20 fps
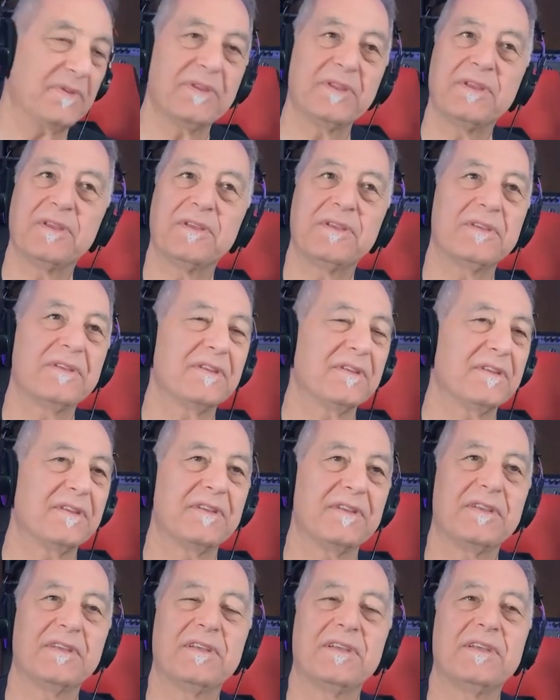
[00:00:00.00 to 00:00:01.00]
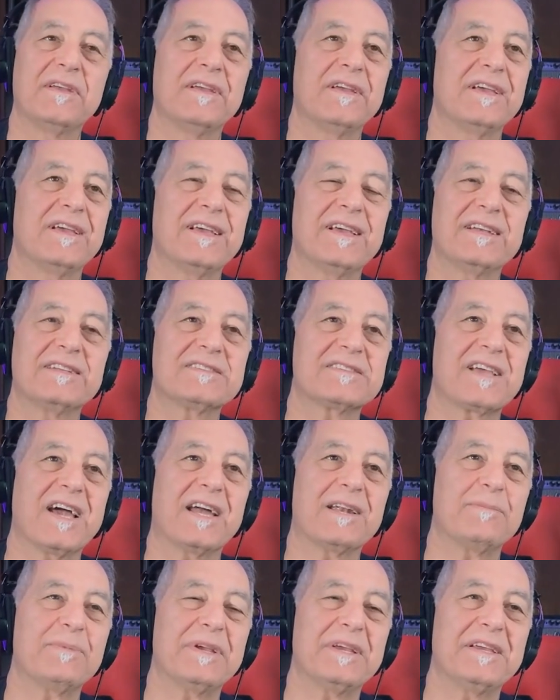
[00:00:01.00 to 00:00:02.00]
it's
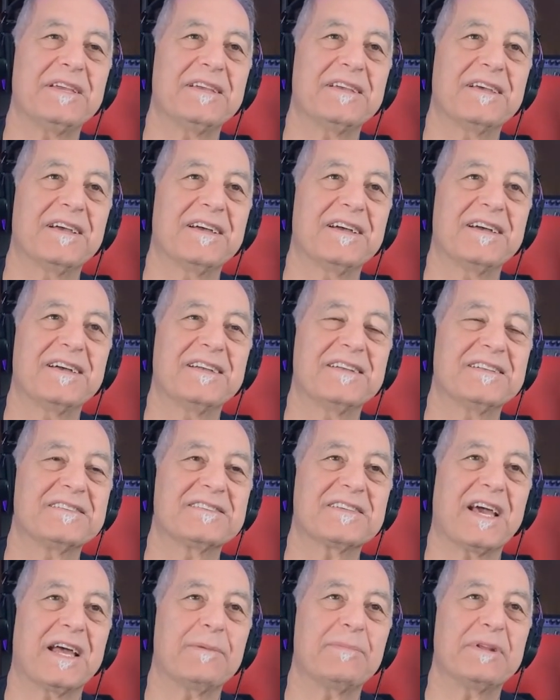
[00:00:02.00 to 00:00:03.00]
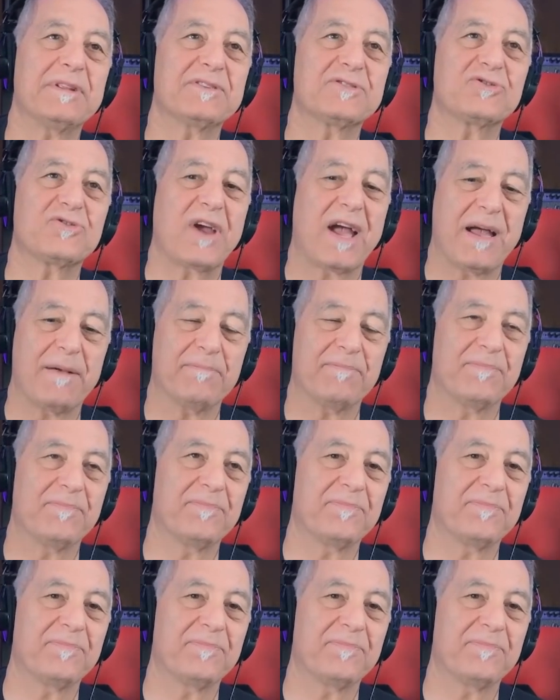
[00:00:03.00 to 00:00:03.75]
got to be the Strat.